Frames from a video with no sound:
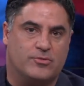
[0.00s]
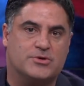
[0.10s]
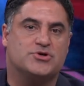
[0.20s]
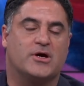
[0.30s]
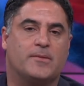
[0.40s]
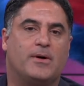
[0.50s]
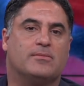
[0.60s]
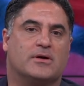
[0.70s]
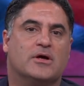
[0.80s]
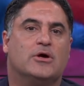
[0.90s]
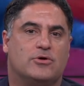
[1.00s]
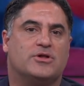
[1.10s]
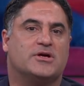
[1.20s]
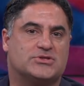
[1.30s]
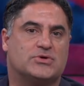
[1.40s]
You've been drunk in public. You
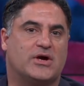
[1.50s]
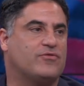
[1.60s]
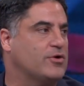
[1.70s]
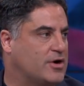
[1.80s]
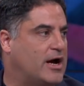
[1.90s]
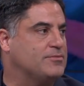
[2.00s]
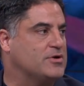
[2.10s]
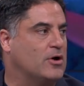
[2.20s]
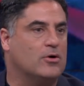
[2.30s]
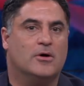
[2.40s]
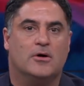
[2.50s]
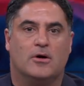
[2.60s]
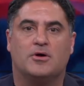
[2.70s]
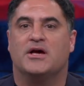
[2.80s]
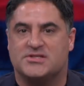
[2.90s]
think it's okay for a cop to go,
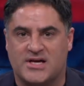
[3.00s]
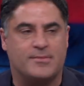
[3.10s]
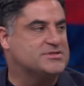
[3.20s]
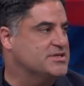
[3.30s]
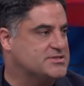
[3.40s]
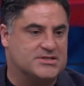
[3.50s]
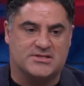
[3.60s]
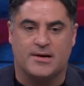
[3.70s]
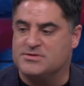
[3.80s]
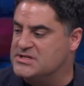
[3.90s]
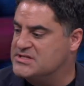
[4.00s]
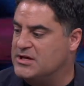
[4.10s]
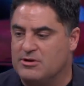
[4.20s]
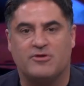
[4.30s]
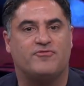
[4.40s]
okay, Simon says this, Simon says that.
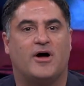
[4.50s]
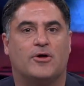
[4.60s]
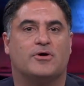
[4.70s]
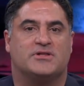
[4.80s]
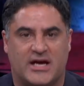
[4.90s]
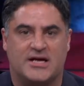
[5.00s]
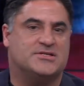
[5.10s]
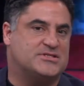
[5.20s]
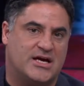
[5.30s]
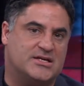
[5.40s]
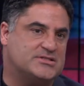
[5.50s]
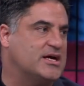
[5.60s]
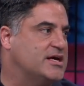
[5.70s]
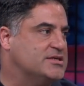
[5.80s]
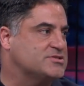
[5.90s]
You didn't follow it. Tase, tase,
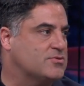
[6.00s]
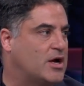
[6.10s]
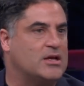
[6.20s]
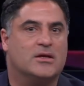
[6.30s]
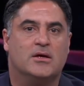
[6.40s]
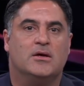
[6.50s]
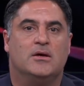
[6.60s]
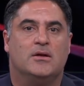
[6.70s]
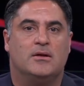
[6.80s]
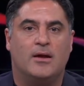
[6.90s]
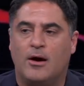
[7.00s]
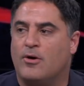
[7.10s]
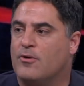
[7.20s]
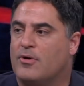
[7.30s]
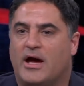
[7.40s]
tase, right?
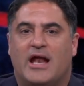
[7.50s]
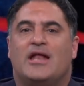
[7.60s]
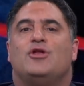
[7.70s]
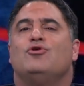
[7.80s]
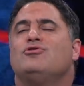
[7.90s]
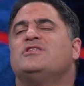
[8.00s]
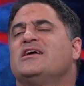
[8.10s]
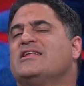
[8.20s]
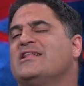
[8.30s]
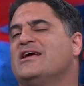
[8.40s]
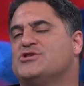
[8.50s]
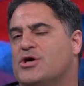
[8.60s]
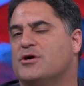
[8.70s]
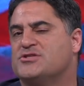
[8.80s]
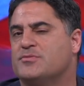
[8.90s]
No, and then you think that they
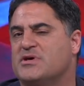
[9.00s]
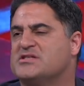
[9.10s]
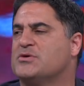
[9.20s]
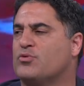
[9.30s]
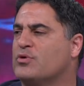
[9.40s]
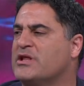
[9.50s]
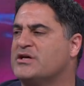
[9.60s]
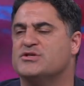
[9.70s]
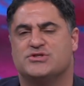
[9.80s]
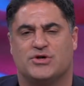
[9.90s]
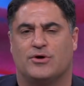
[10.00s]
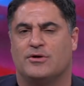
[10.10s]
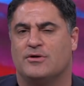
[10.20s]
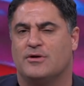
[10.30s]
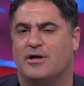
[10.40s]
charged him because they were really
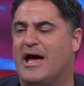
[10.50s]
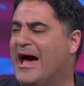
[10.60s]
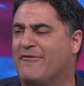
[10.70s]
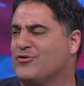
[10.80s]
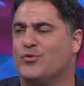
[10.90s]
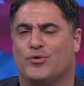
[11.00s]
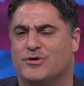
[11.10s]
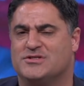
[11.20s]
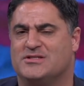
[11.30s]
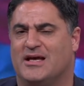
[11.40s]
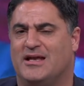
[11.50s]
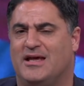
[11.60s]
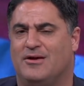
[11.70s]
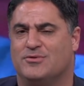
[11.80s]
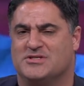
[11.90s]
concerned right. afterwards that
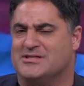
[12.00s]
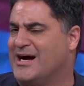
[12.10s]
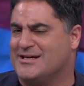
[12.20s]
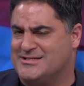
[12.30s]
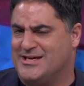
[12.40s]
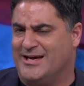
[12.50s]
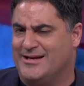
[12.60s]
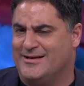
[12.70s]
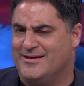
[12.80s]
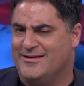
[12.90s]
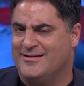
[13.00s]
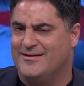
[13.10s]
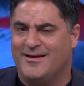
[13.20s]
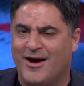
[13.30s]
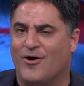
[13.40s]
he was intoxicated.
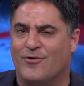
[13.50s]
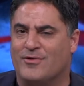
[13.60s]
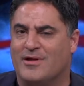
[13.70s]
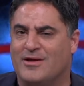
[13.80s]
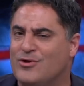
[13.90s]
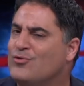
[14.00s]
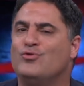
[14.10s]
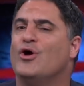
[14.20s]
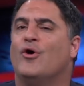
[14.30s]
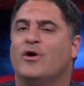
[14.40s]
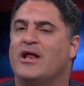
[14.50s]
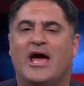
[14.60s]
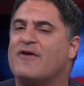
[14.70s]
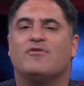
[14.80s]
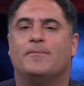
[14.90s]
No, you know it.
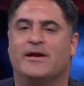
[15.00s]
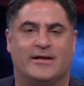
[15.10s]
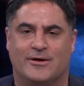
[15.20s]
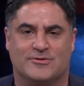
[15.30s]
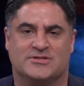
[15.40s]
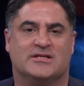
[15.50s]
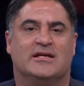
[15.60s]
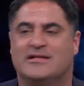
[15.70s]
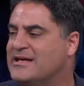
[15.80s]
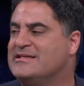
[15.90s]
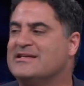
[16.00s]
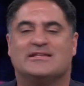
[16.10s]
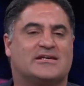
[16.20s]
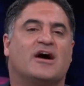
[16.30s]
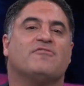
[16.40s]
Everybody knows it. They did it
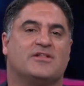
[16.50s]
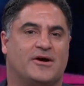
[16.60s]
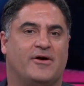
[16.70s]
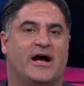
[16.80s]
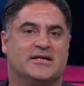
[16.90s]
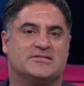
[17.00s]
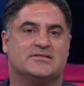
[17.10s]
to cover their ass.